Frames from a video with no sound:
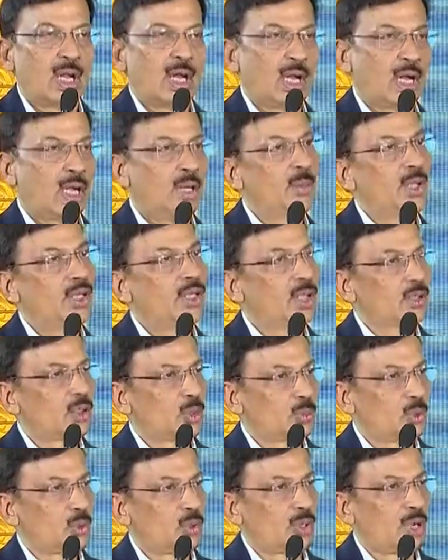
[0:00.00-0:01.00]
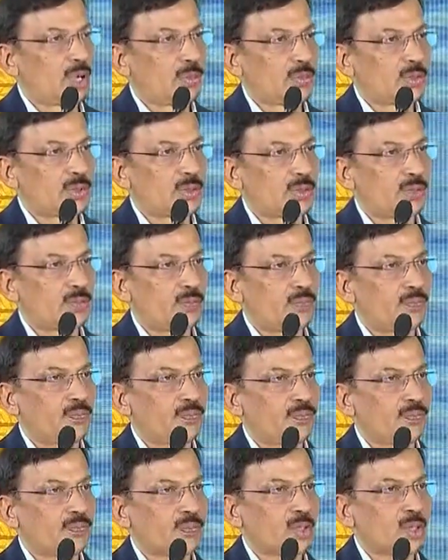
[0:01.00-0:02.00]
and many other programs.
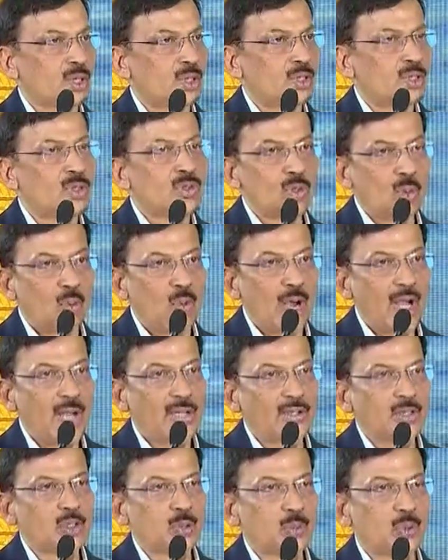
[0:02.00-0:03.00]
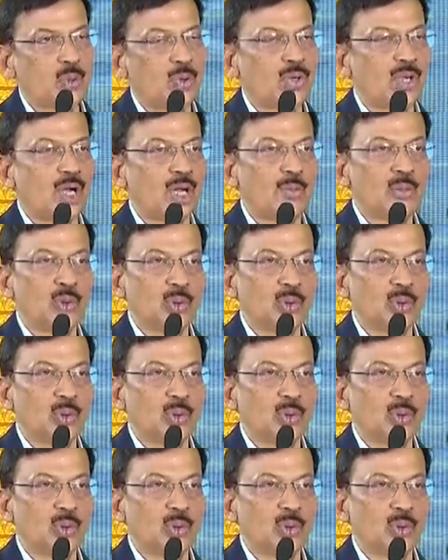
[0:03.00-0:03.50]
So why this program,